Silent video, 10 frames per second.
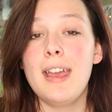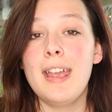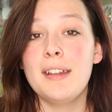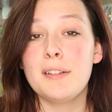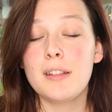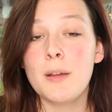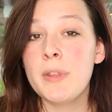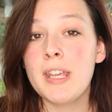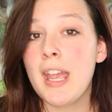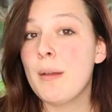and
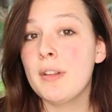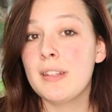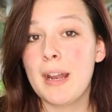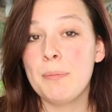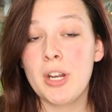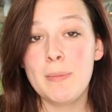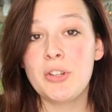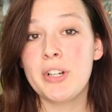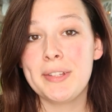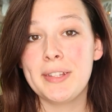some of the animals that I'm going to
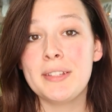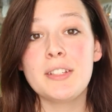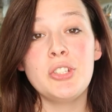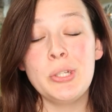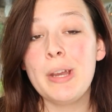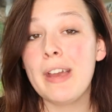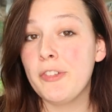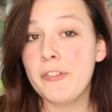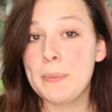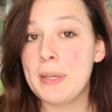mention on this list do
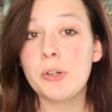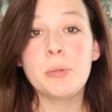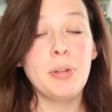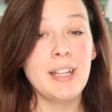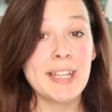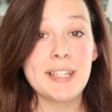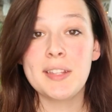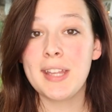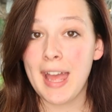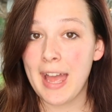have UVB or
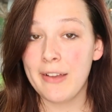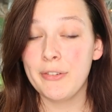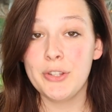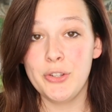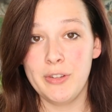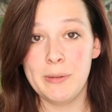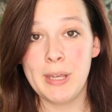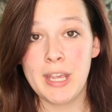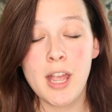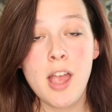plans to have
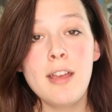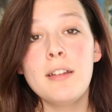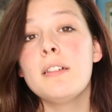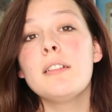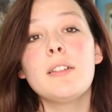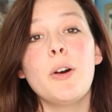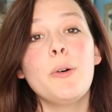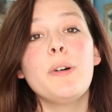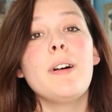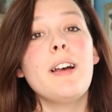UVB.
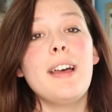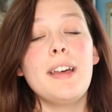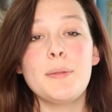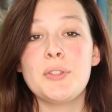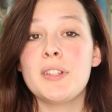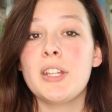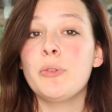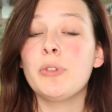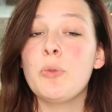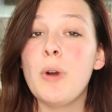So as much as they
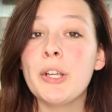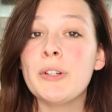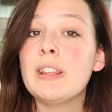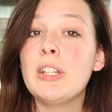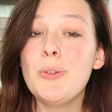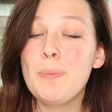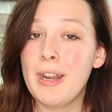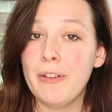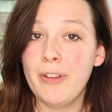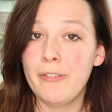don't require it, they do
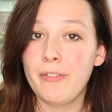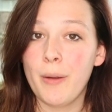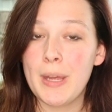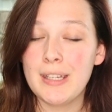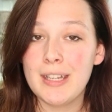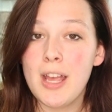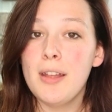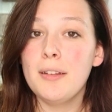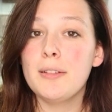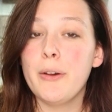benefit from it.
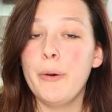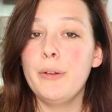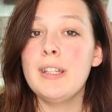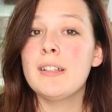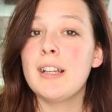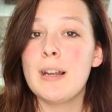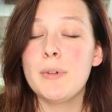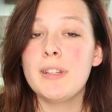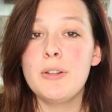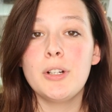So these are
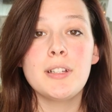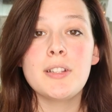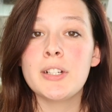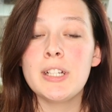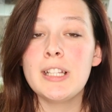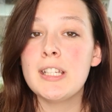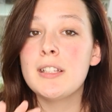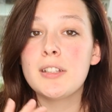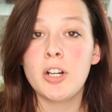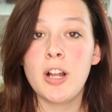animals that you could
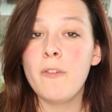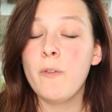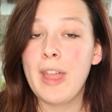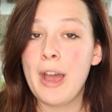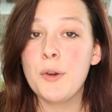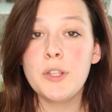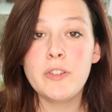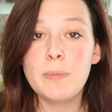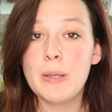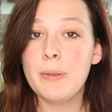certainly start off without
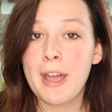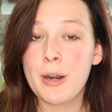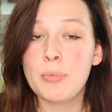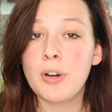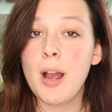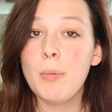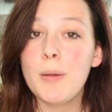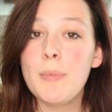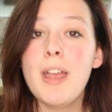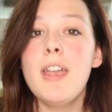UVB without a
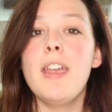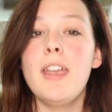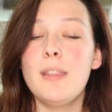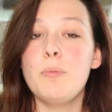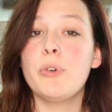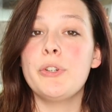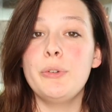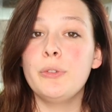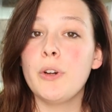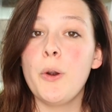problem and the more
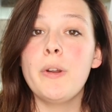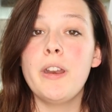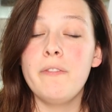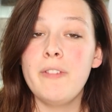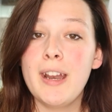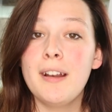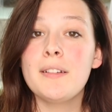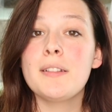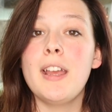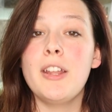you grow and
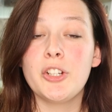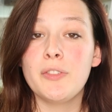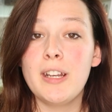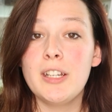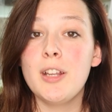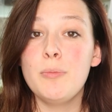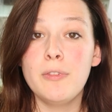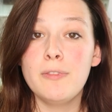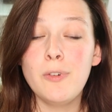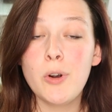advance and you're ready to
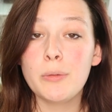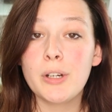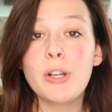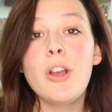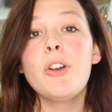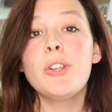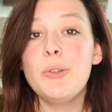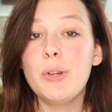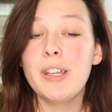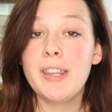move forward,
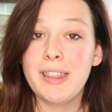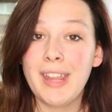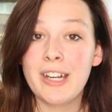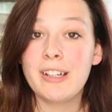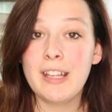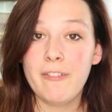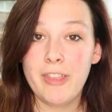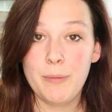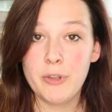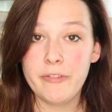you could then later
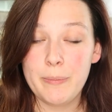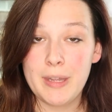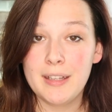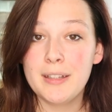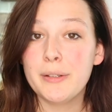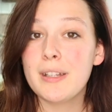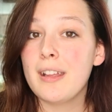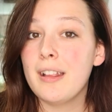give them UVB. So